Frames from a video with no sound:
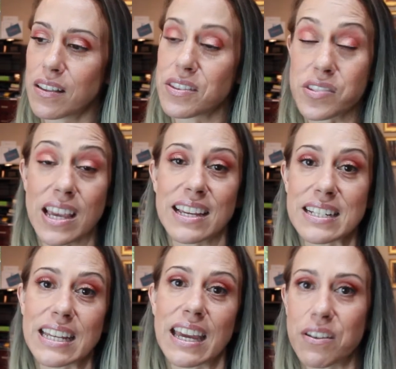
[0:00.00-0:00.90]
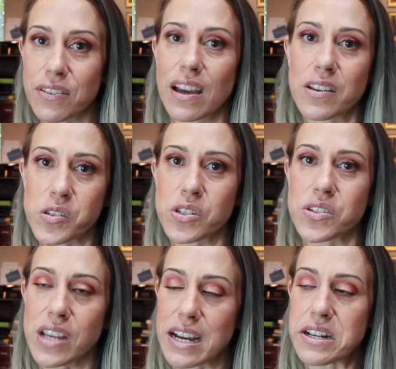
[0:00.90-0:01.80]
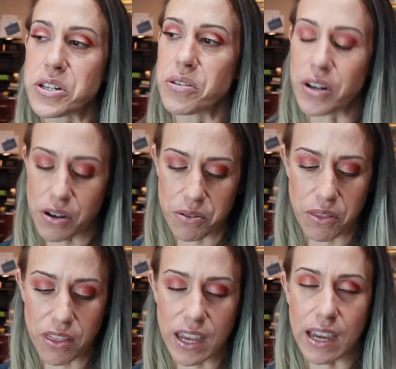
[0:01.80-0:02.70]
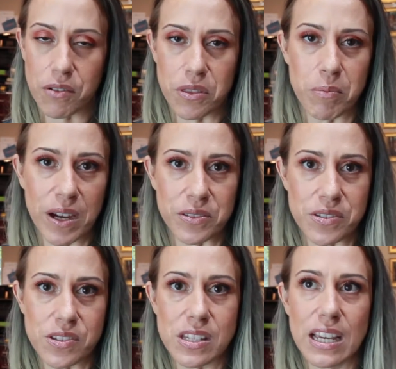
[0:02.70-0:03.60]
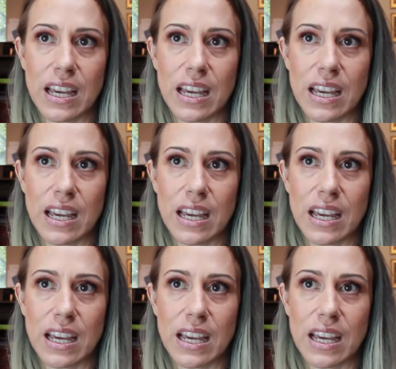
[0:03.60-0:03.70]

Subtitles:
the second day of us just kind of doing our own thing out in the mountains.